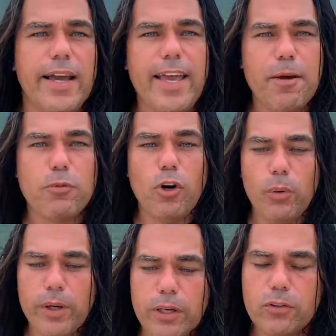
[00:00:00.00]
am
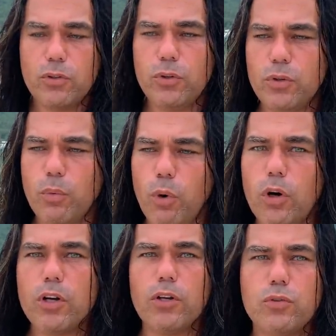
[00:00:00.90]
going to
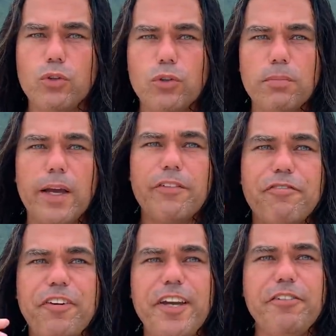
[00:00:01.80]
walk to my
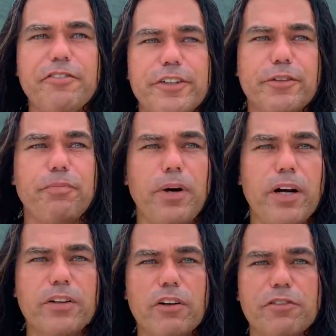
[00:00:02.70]
favorite
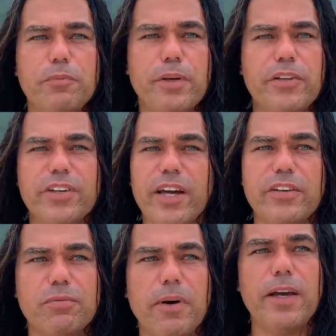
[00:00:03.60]
part of the beach
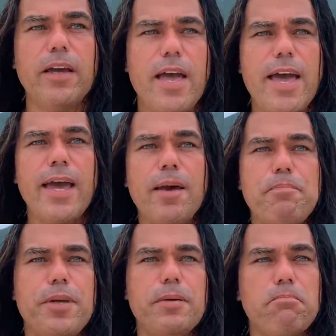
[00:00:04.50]
guys my
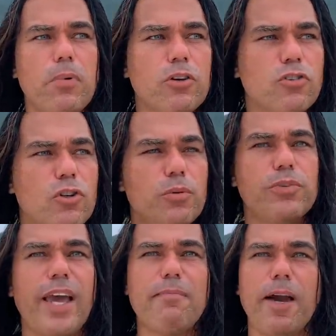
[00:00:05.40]
happy mushrooms
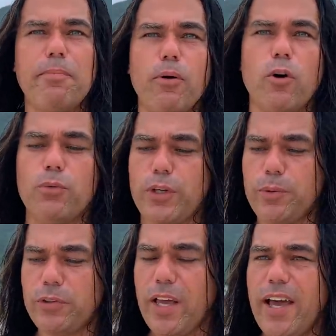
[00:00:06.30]
and my palm
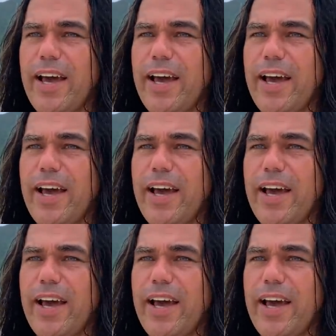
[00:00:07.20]
trees